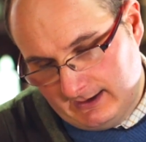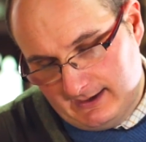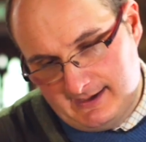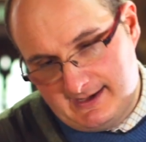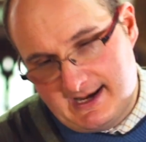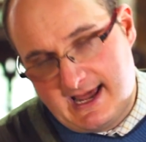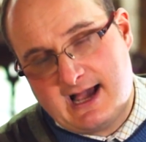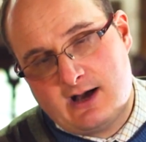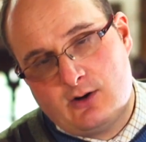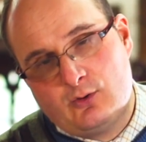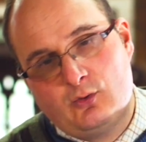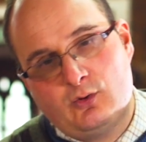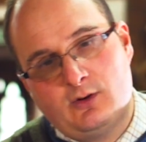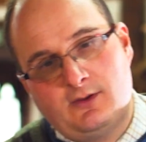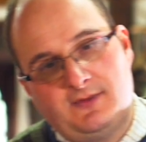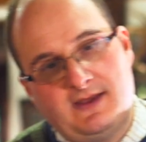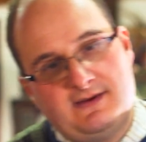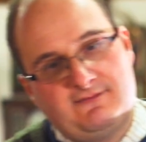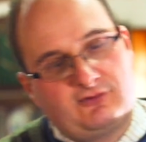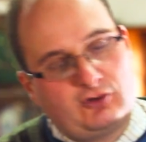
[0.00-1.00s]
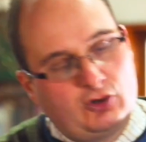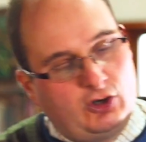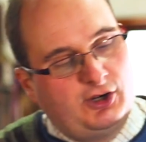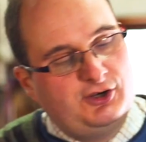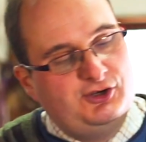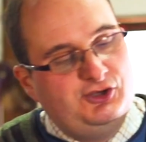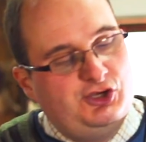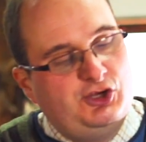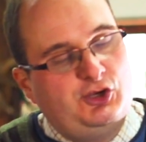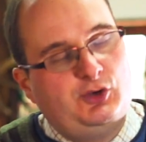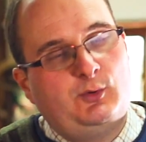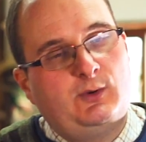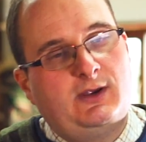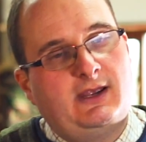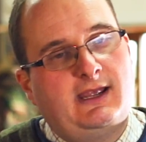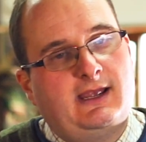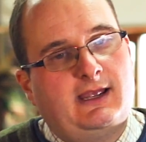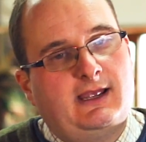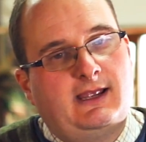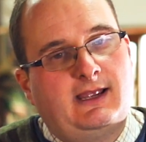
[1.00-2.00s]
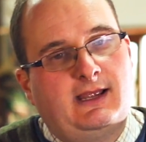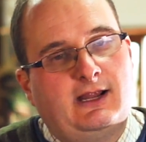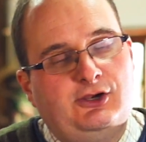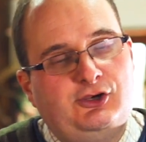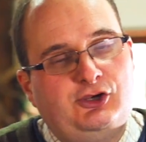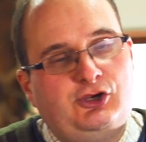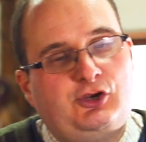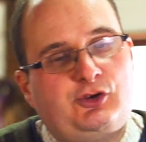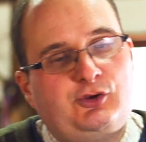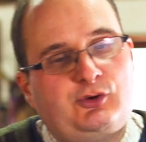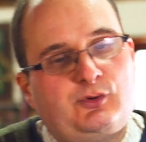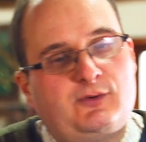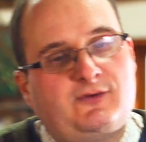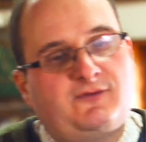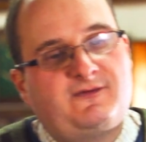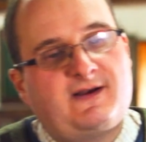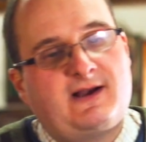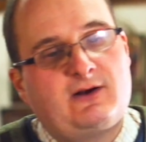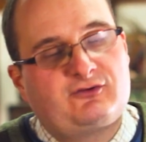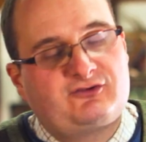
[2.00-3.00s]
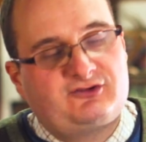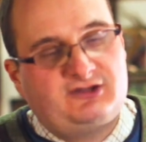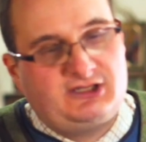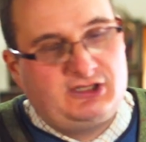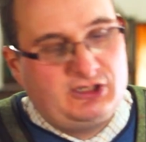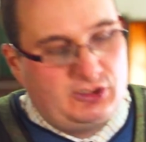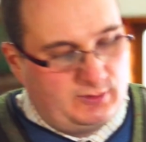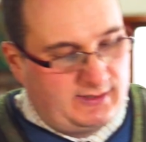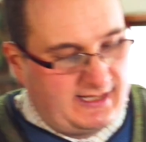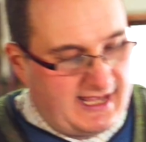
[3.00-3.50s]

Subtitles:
Now they've got a new Fausti